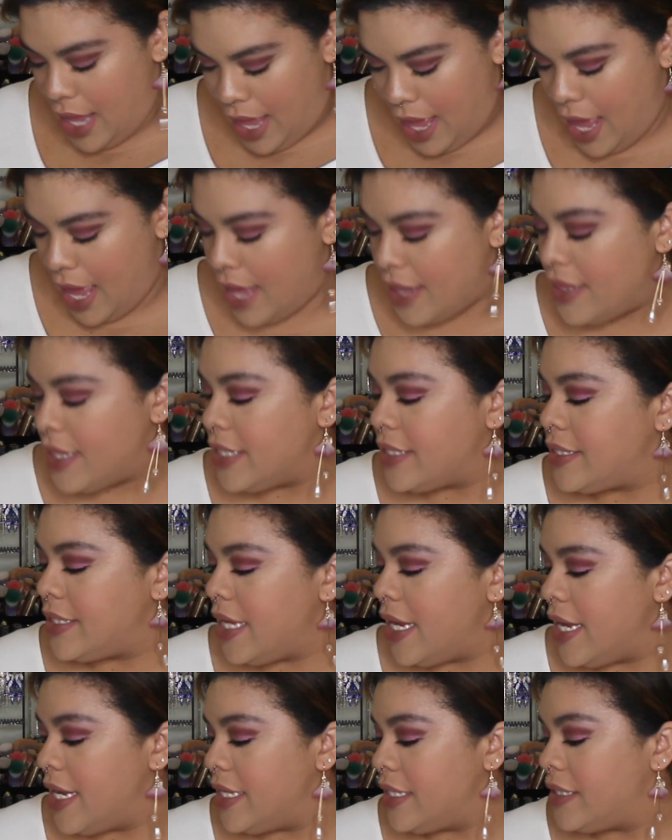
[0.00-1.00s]
And this
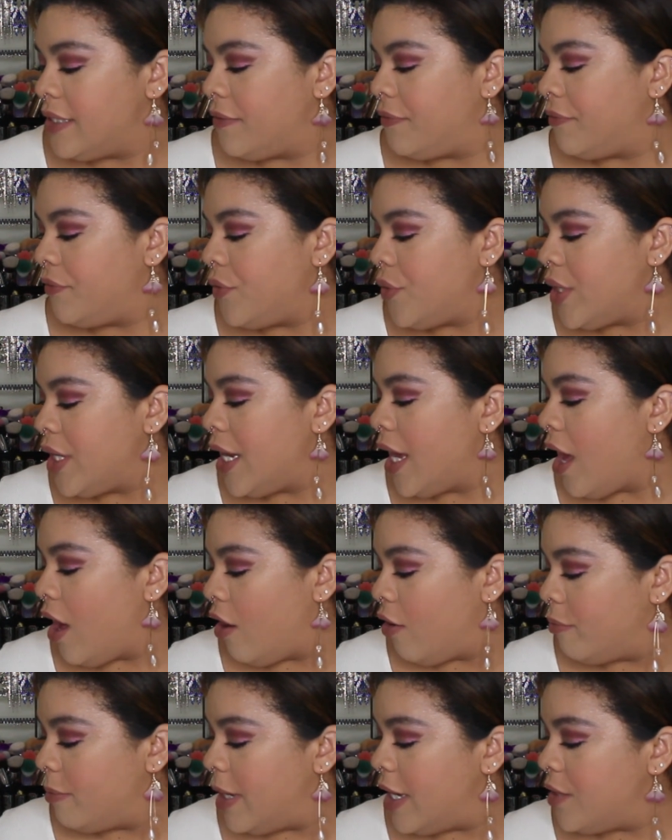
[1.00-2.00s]
is Fruity
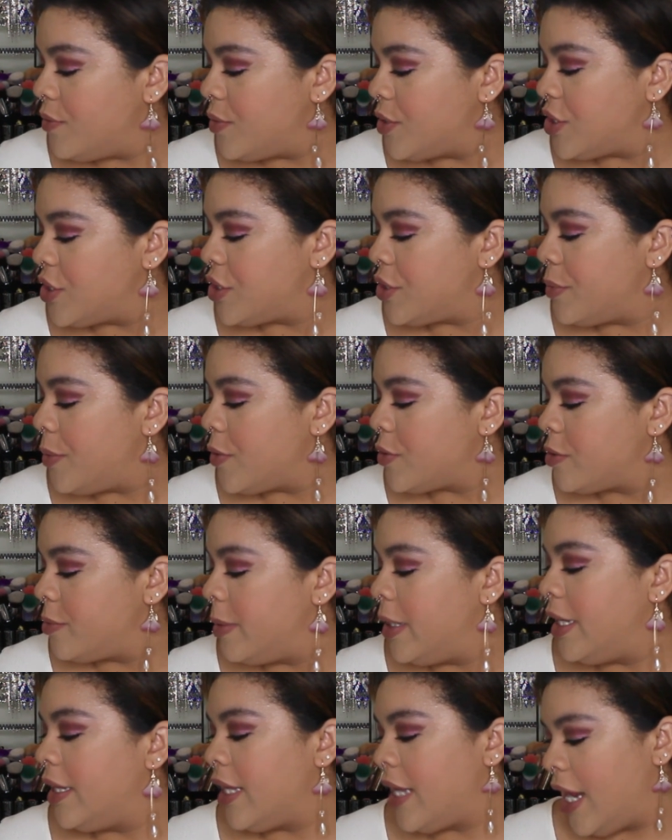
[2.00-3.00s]
Almond, which is supposed to
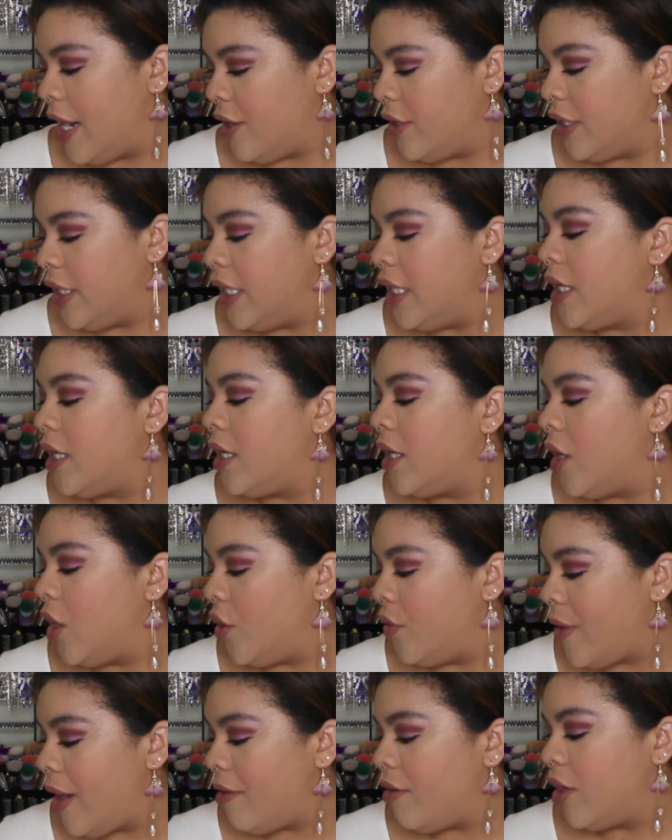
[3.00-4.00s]
be the Carolina
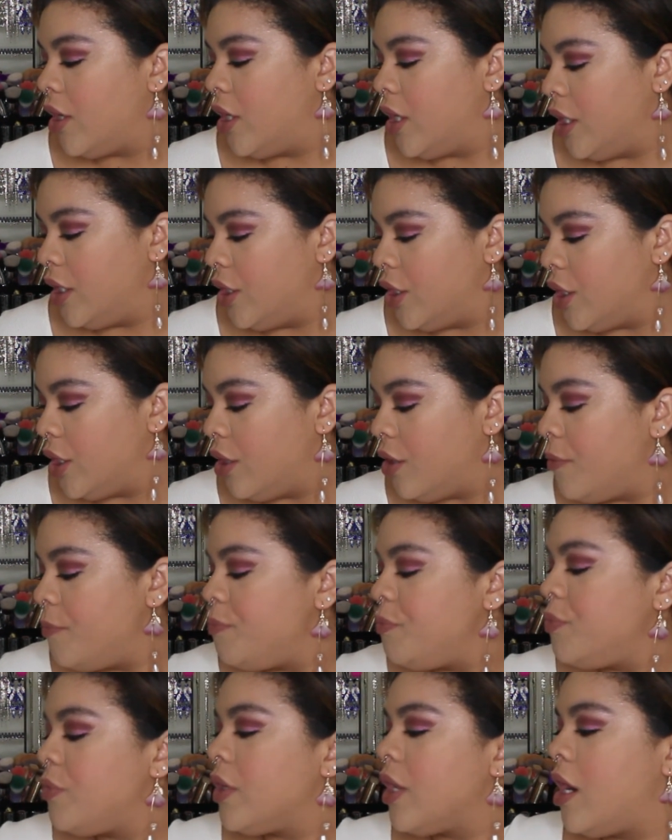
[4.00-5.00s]
Herrera Good Girl
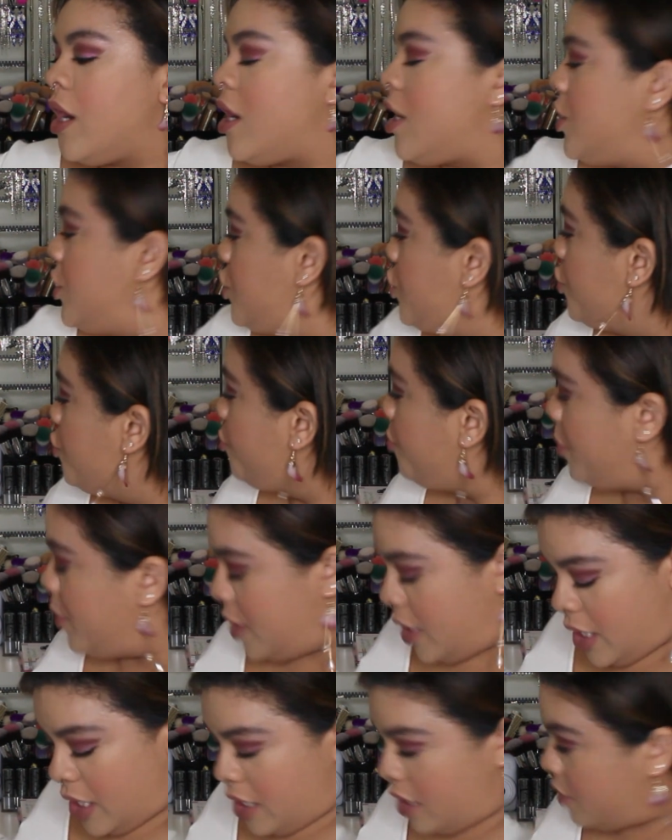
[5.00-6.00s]
dupe,
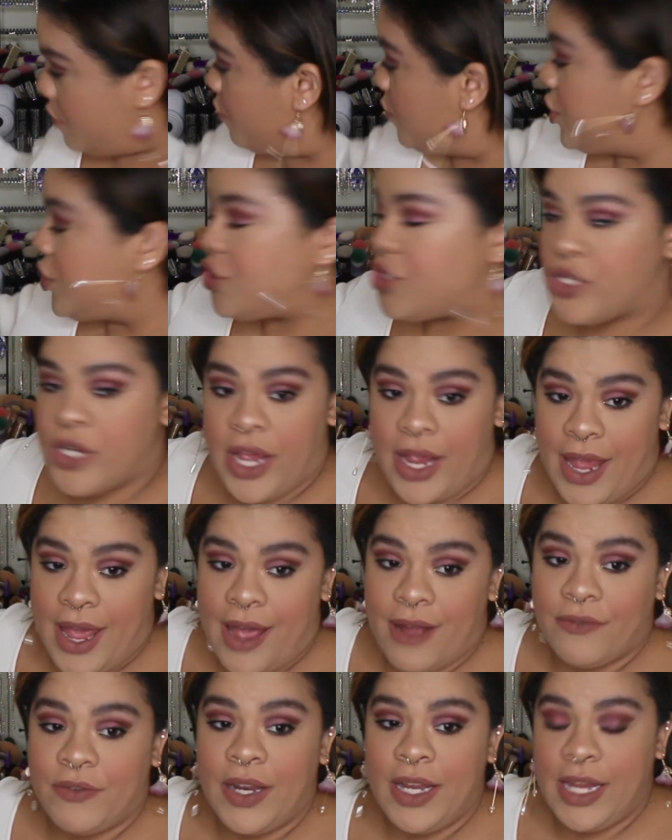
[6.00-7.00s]
which I
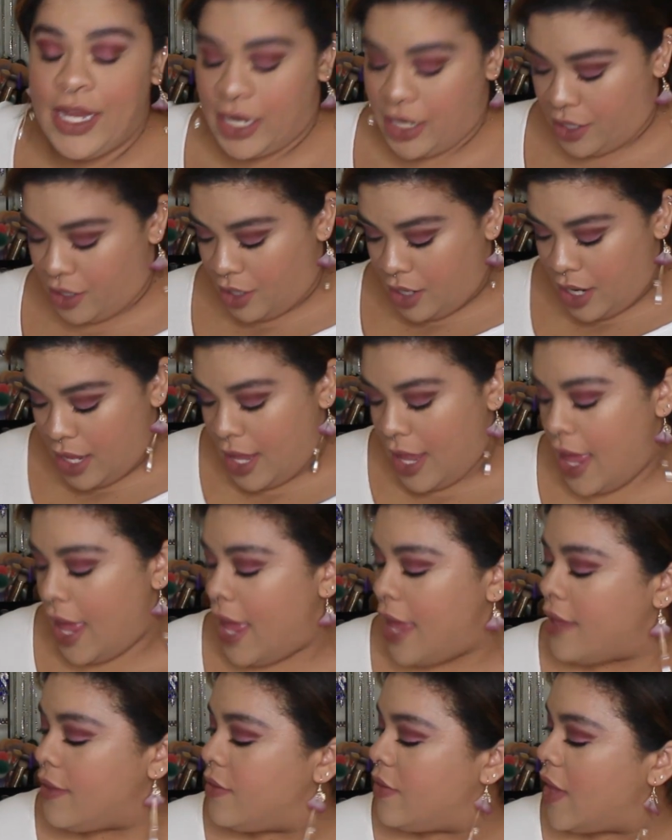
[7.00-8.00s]
have right here.
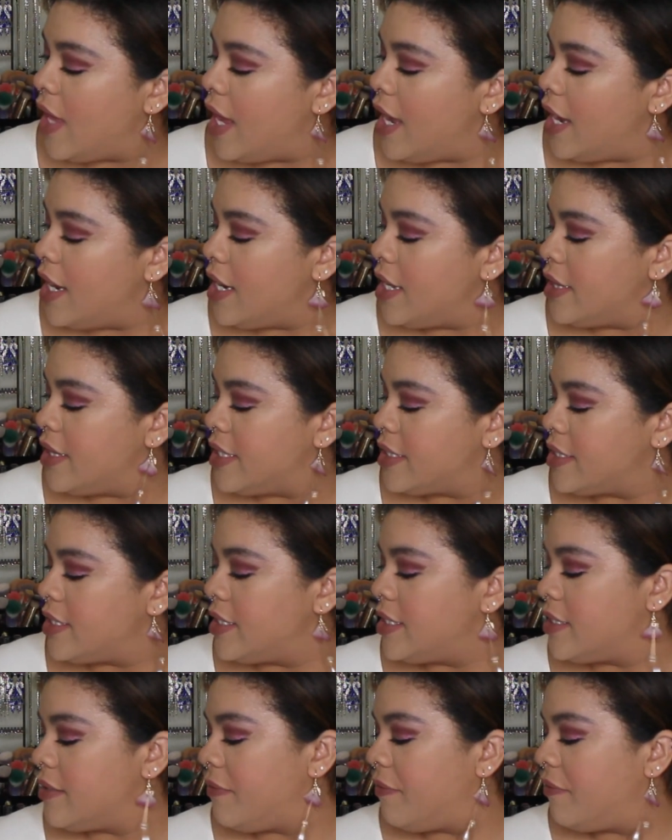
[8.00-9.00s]
And then this
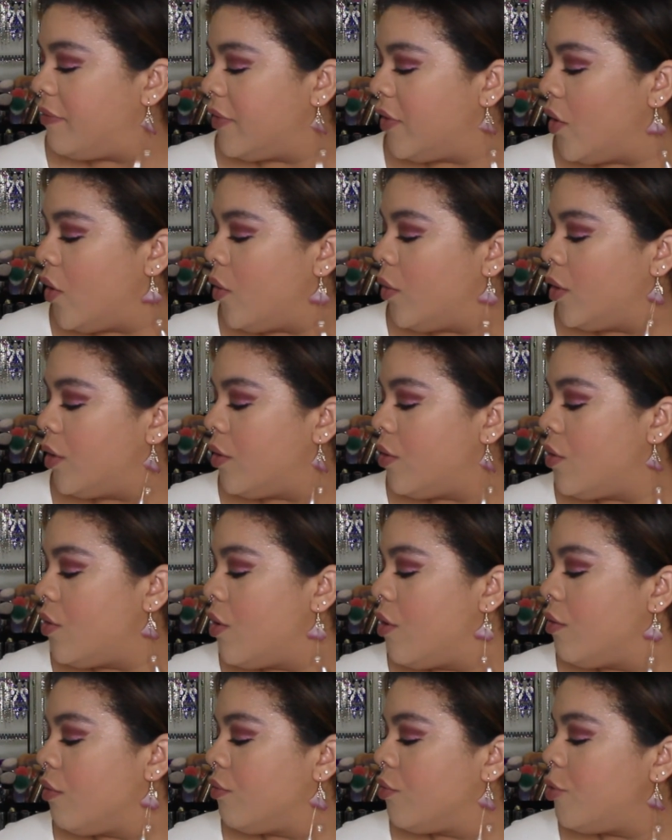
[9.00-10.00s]
is
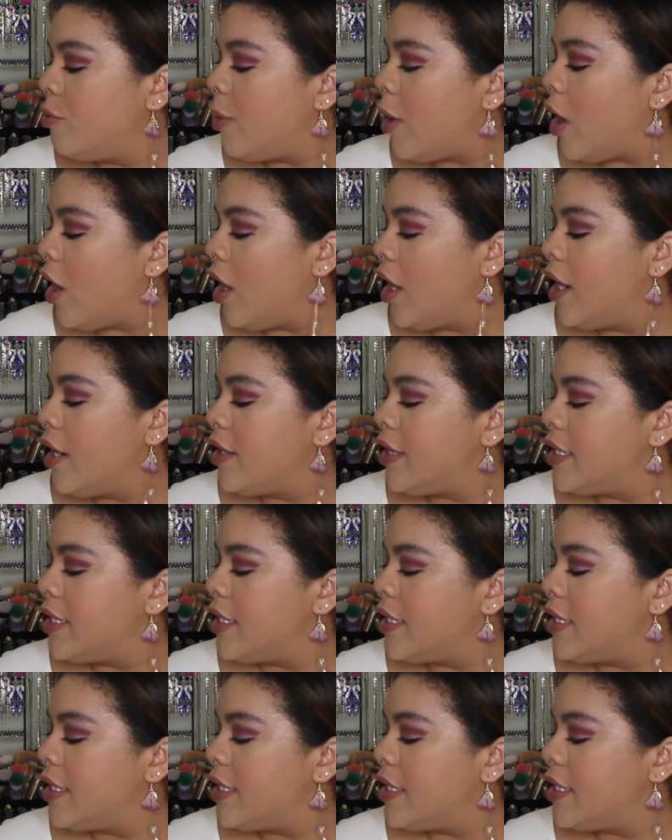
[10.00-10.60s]
Floral Rhubarb.